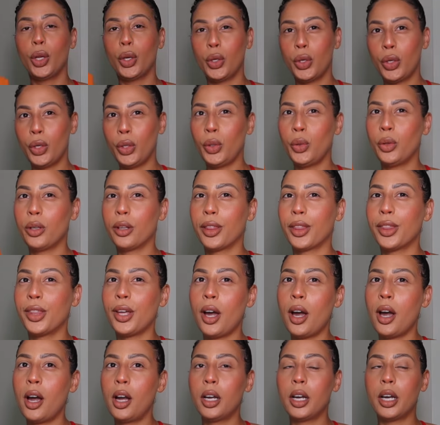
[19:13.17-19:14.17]
nude
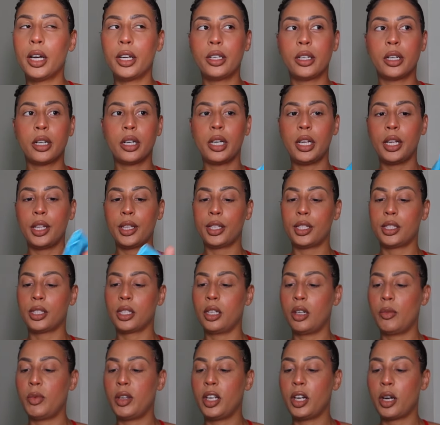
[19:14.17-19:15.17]
thong underneath is
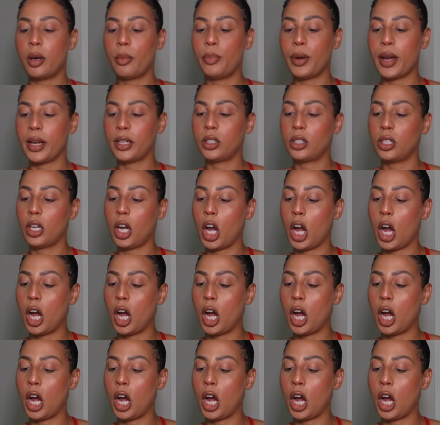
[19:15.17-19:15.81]
going to be your best